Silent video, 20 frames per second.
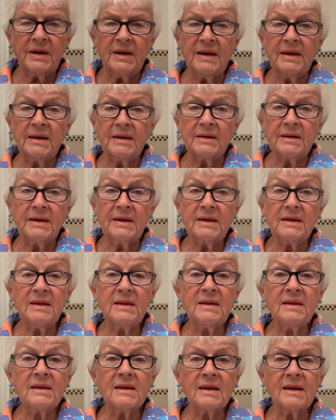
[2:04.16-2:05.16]
and
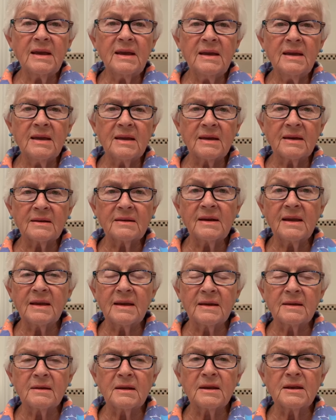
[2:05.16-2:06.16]
he can
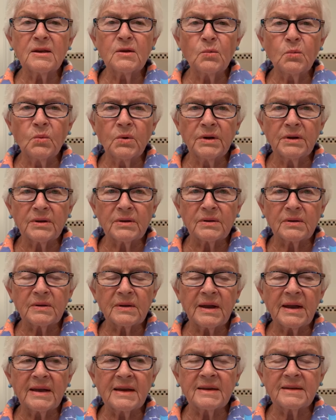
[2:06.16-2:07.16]
and he will
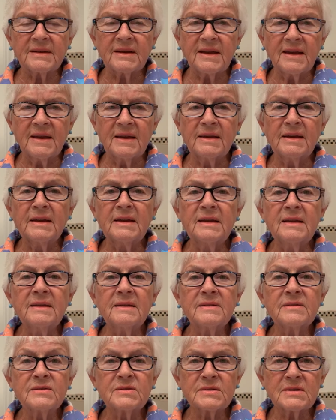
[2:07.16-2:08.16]
at any
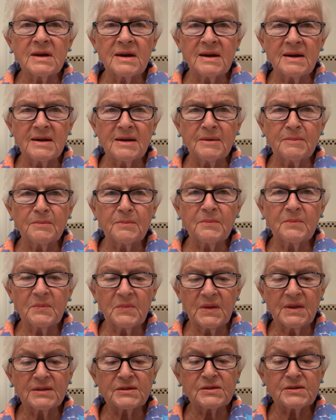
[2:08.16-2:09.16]
time
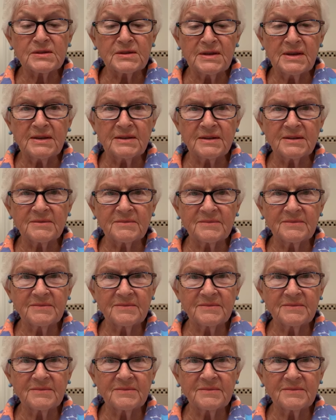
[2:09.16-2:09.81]
that's needed.